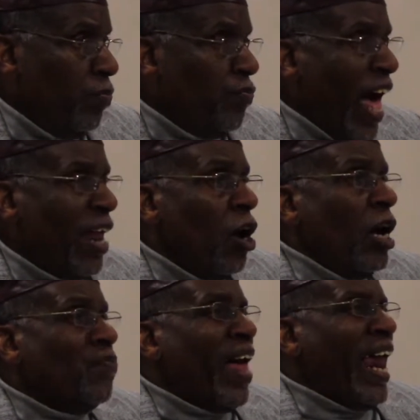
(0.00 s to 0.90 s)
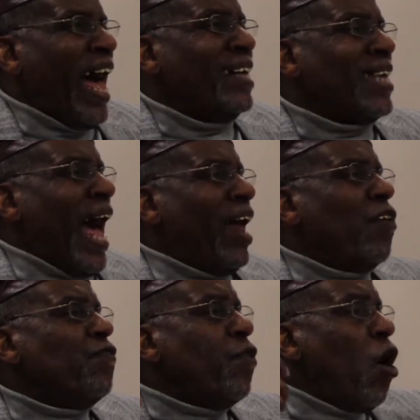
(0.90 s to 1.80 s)
that has had a
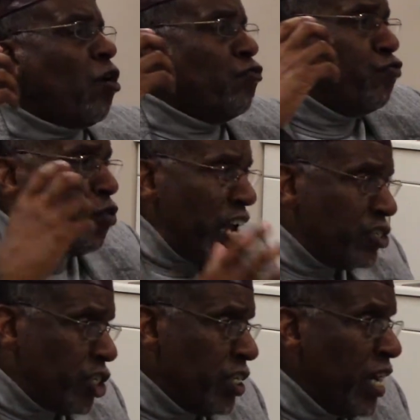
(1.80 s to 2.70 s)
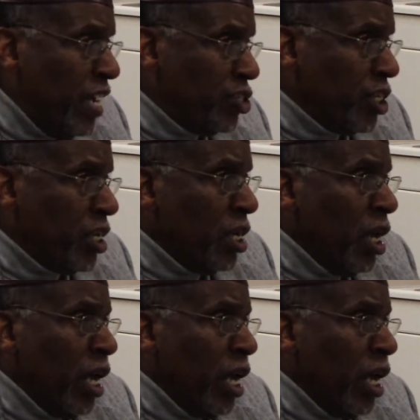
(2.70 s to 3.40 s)
far-reaching nature